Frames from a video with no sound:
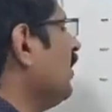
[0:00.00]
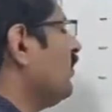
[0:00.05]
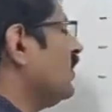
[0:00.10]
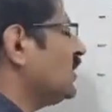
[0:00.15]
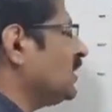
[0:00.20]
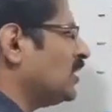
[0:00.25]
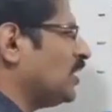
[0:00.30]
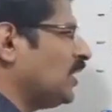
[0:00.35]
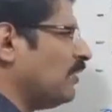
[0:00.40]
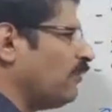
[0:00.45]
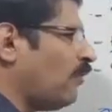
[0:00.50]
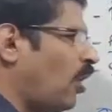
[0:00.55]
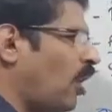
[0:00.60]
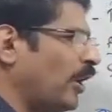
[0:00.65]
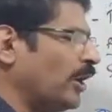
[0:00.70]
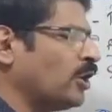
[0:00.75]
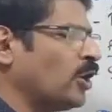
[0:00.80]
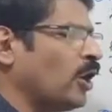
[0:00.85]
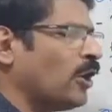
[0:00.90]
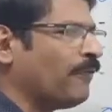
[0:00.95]
which are
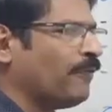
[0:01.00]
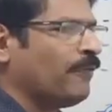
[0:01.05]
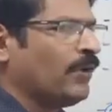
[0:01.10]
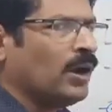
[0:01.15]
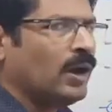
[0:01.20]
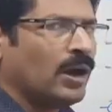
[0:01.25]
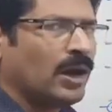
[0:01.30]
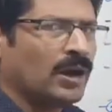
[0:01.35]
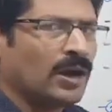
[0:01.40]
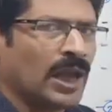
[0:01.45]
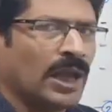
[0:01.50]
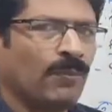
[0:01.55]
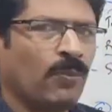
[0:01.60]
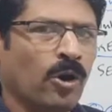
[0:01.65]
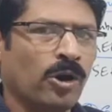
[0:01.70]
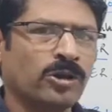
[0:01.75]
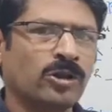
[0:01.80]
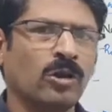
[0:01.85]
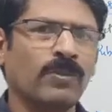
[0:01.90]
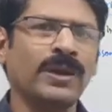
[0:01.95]
devoid of
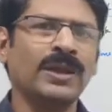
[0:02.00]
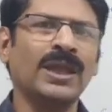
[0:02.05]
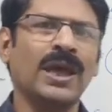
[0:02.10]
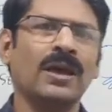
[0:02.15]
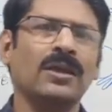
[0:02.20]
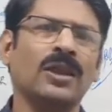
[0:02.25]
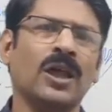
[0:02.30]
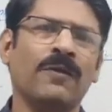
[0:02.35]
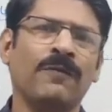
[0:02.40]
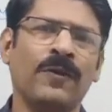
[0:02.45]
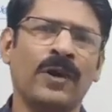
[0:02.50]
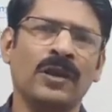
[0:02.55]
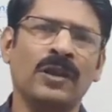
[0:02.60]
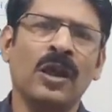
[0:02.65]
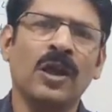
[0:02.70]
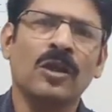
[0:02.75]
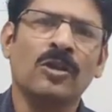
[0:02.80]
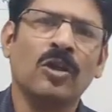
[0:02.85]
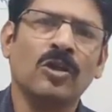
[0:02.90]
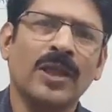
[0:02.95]
ribosome in their surface,
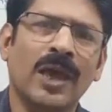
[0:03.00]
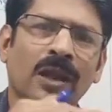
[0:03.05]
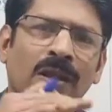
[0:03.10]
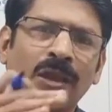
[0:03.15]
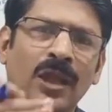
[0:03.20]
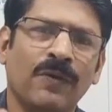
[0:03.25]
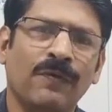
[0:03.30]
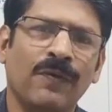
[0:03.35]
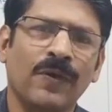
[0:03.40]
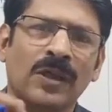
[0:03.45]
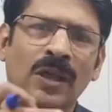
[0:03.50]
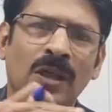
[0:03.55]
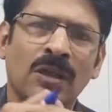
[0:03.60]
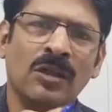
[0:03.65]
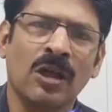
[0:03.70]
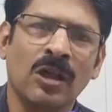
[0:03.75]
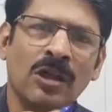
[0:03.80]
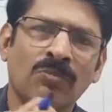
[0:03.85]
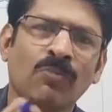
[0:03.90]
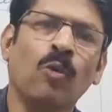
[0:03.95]
so their surface
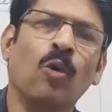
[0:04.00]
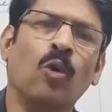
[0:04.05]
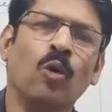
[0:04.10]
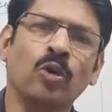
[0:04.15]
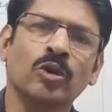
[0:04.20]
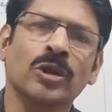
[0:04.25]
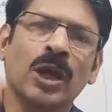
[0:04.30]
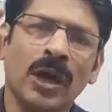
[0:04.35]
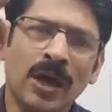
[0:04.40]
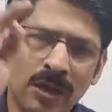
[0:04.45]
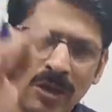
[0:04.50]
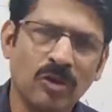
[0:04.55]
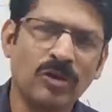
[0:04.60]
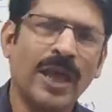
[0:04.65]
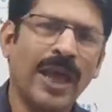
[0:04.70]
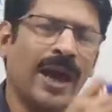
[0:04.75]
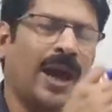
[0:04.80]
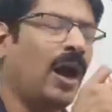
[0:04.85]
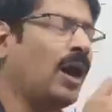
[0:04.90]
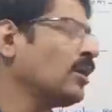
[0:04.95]
is smooth, so
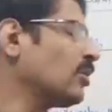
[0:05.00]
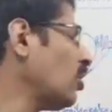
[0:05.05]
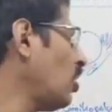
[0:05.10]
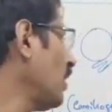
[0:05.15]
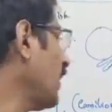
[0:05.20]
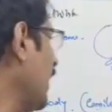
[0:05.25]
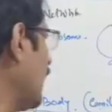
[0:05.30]
they are called